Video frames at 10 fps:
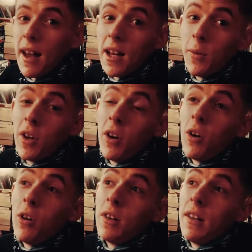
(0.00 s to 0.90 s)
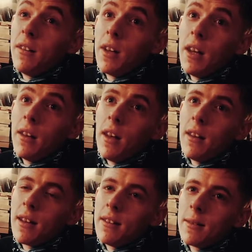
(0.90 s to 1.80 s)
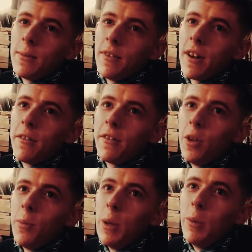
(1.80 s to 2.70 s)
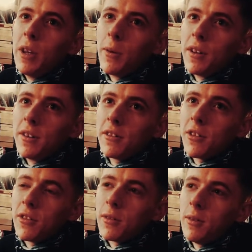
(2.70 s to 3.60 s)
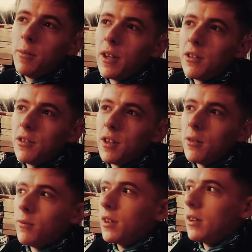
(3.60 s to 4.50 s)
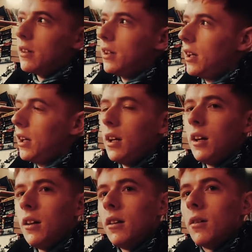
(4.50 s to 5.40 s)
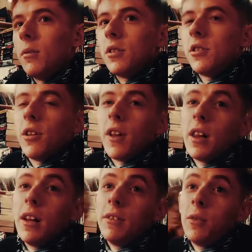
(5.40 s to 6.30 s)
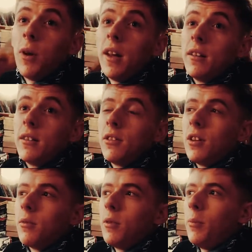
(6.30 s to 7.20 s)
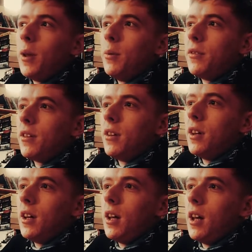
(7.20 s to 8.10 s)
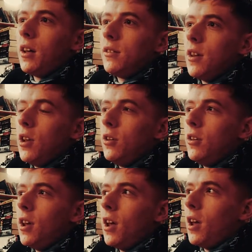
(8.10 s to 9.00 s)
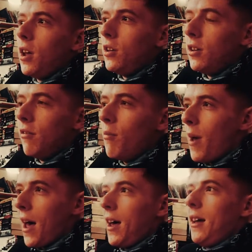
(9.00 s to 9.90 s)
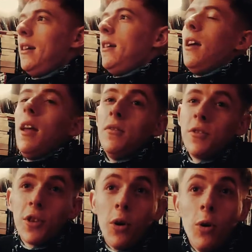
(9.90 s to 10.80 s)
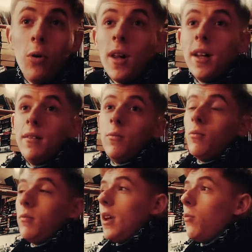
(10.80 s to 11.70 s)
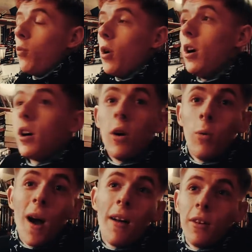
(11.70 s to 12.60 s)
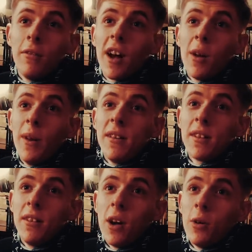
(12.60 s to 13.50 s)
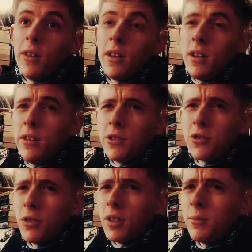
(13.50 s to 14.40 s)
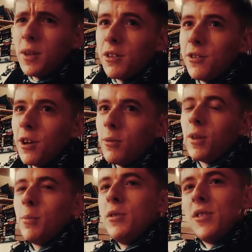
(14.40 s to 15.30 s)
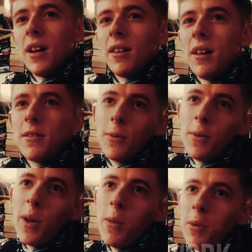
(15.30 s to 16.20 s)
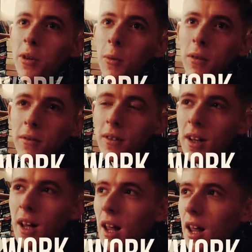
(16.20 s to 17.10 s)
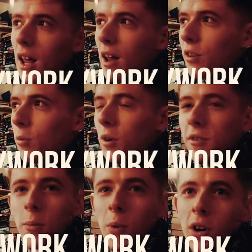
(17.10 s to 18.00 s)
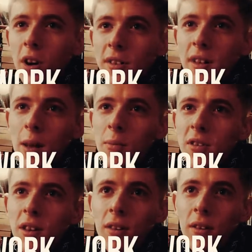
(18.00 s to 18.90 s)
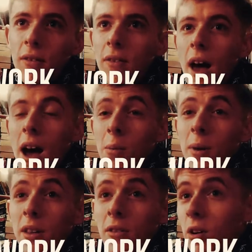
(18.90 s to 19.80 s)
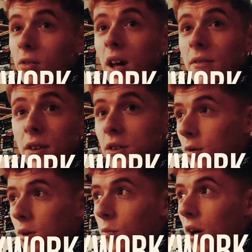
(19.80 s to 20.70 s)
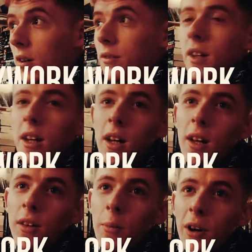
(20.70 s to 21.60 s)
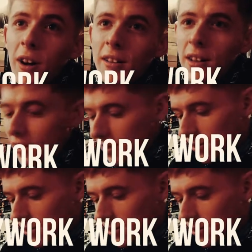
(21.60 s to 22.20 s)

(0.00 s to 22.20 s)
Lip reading: to anyone at all, it tends to be very few people you want to discuss it with, because you don't want to show that level of weakness. You don't want people to who you've met in school, in work or whatever environment is, to know that you're struggling, because you don't want to project that to other people. Everyone wants to put across that image that they're happy in their own life, they're doing well, they're progressing, because